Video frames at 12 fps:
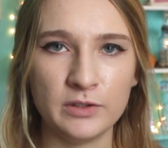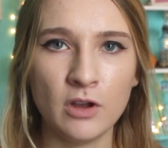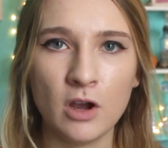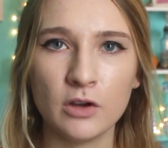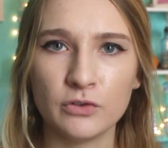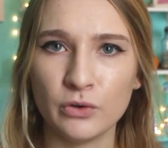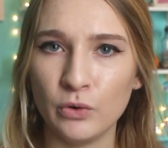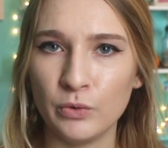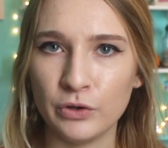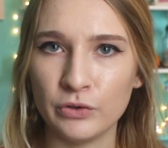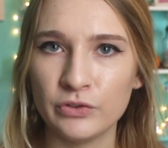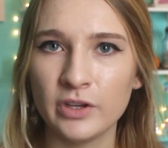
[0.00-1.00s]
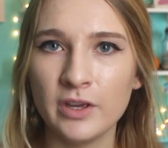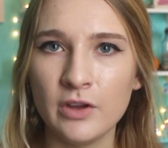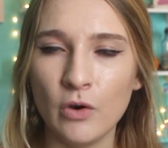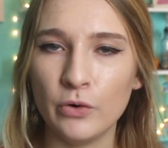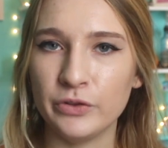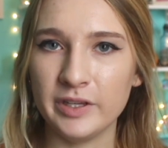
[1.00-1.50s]
with dogs or owners
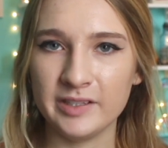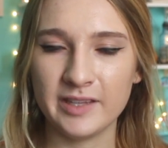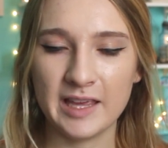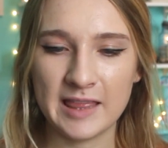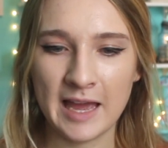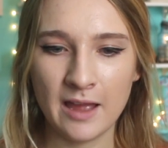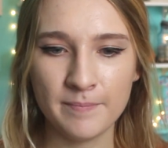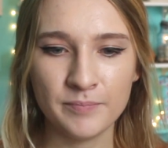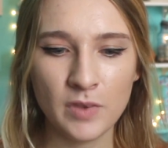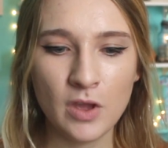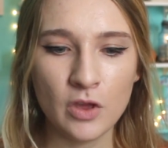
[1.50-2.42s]
or things like that.